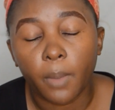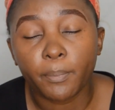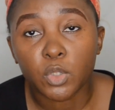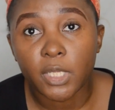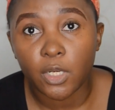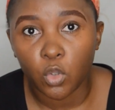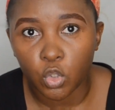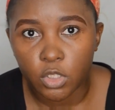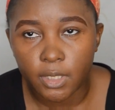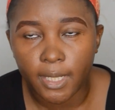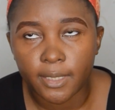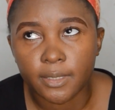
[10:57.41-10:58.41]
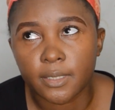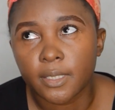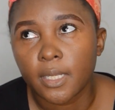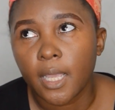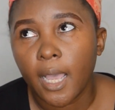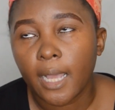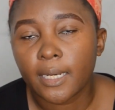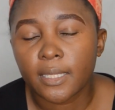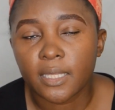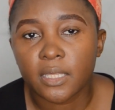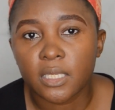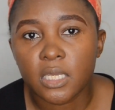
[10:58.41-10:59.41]
put a lot. And
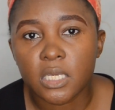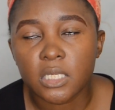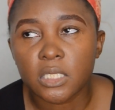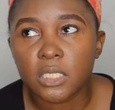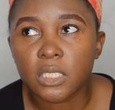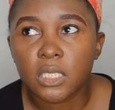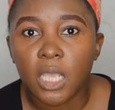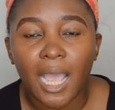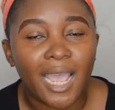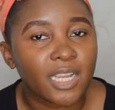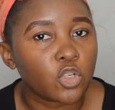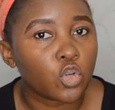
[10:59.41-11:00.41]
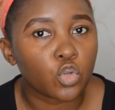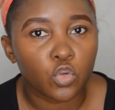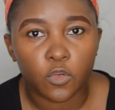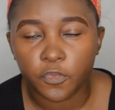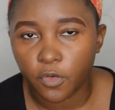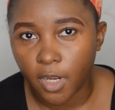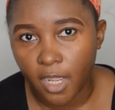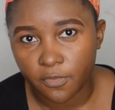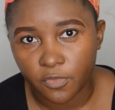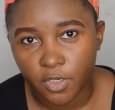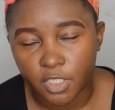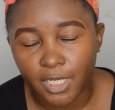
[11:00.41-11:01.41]
another thing is I don't look for
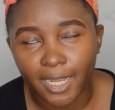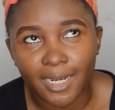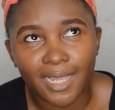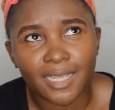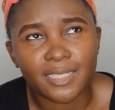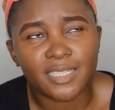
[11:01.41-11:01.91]
coverage. I like